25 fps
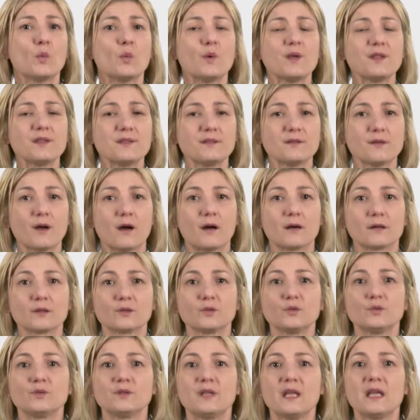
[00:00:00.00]
we
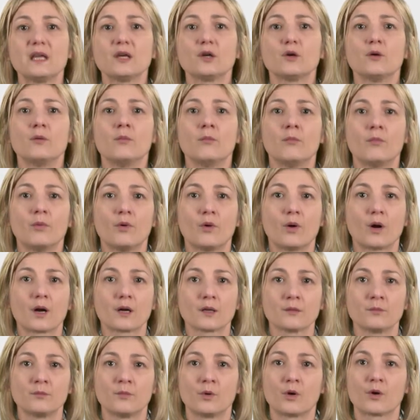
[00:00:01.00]
start to take on
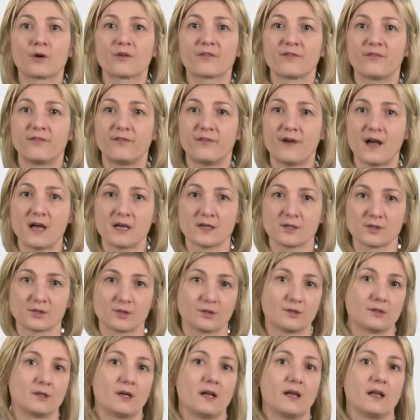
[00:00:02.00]
board more
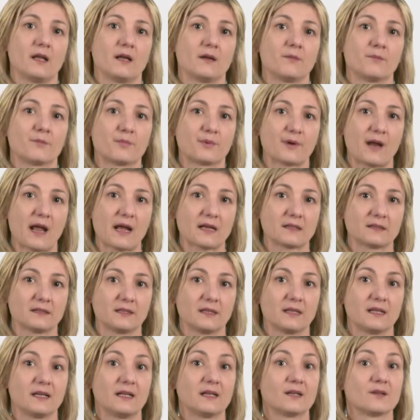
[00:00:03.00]
functional and
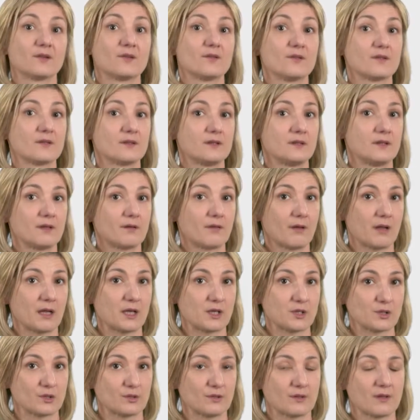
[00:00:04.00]
practical
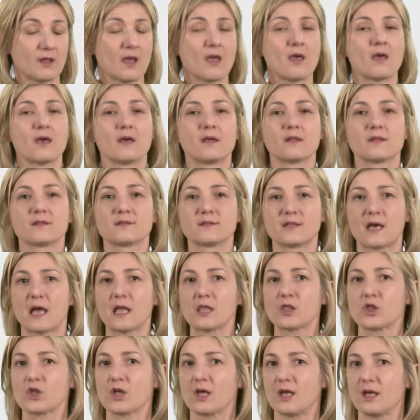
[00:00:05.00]
considerations,
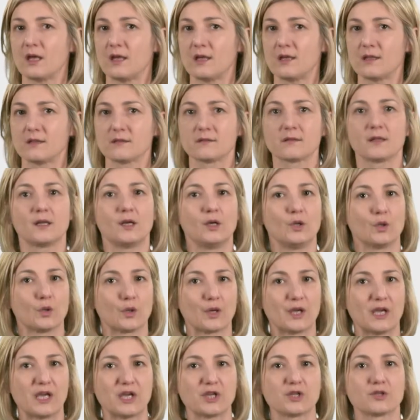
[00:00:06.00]
such as
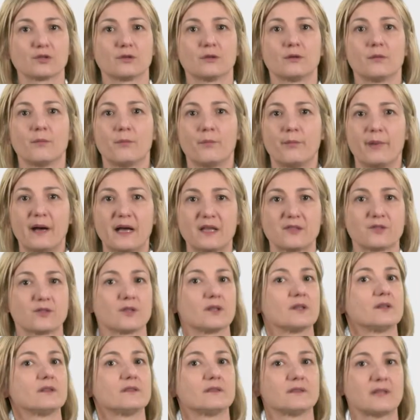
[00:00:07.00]
location,
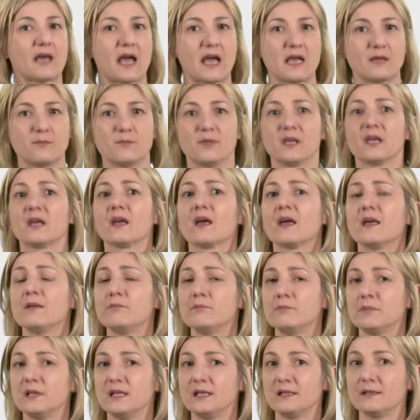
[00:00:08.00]
budget, timing,
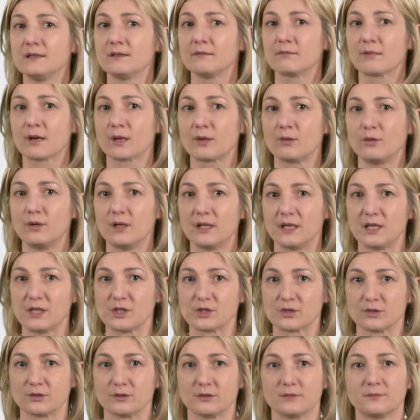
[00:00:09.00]
and building
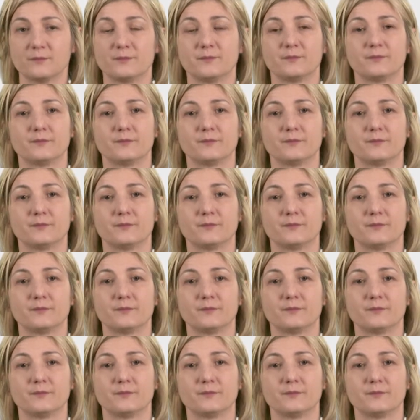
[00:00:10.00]
regulation.